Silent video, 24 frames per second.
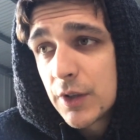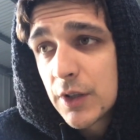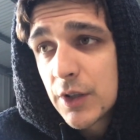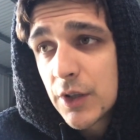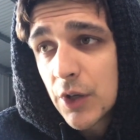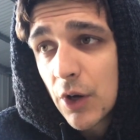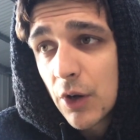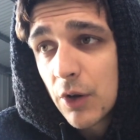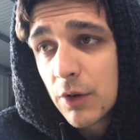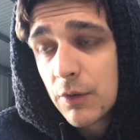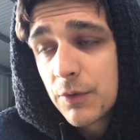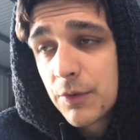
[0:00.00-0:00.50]

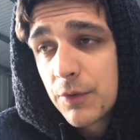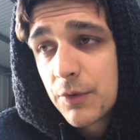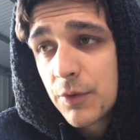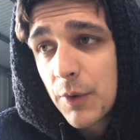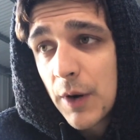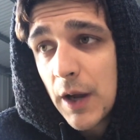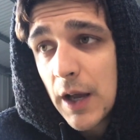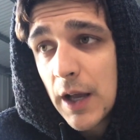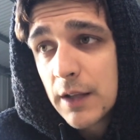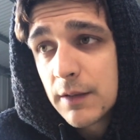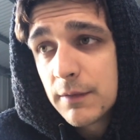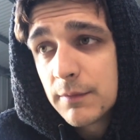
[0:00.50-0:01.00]
you know,
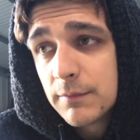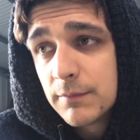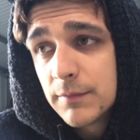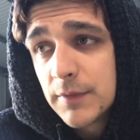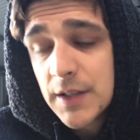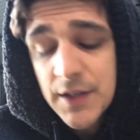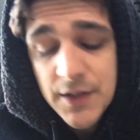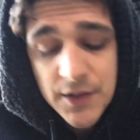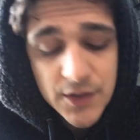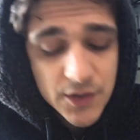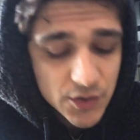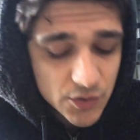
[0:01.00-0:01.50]
throughout
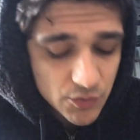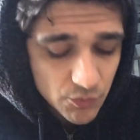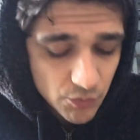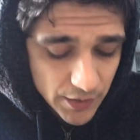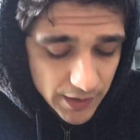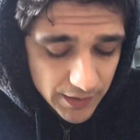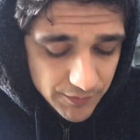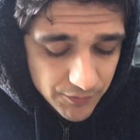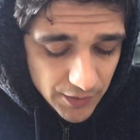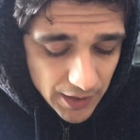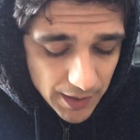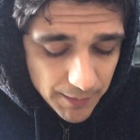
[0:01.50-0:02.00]
this
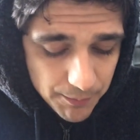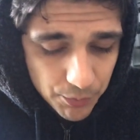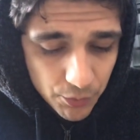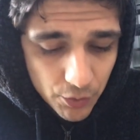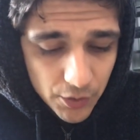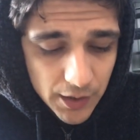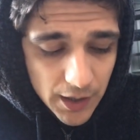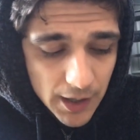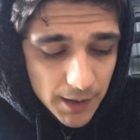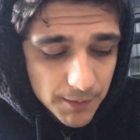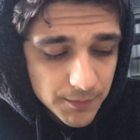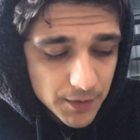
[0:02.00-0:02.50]
squat everyday
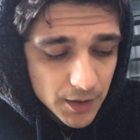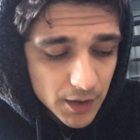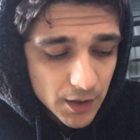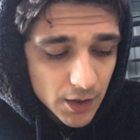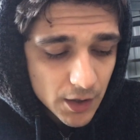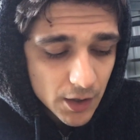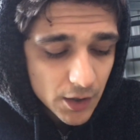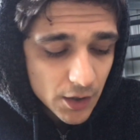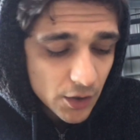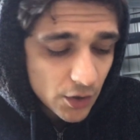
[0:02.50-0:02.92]
program,